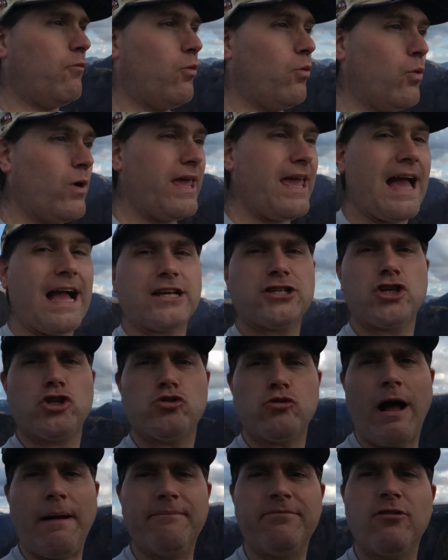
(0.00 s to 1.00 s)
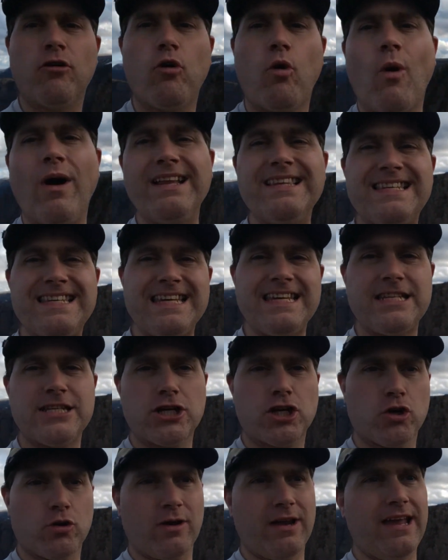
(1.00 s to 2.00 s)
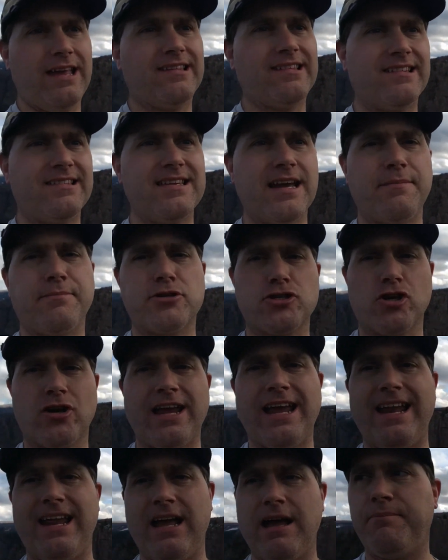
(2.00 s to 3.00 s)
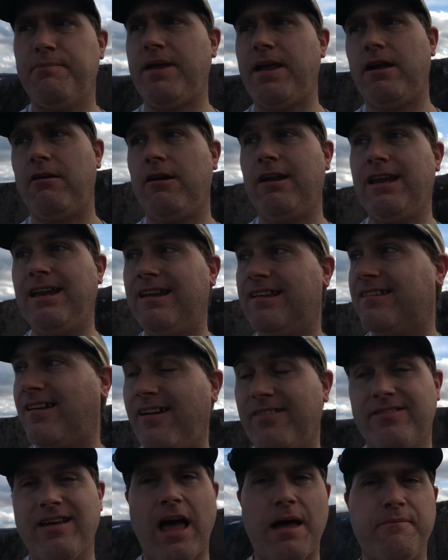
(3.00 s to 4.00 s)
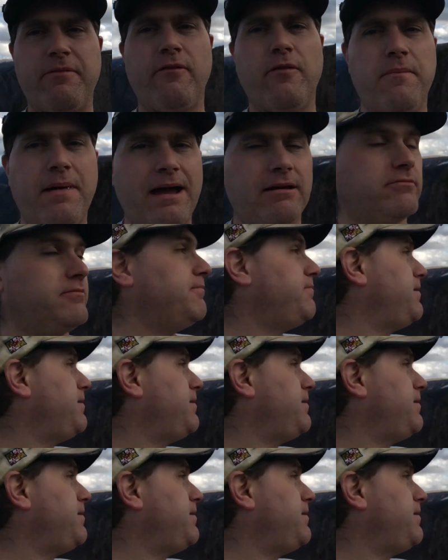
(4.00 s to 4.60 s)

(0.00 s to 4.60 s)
We actually dropped 20 degrees in temperature getting up here, and it is on top of a mountain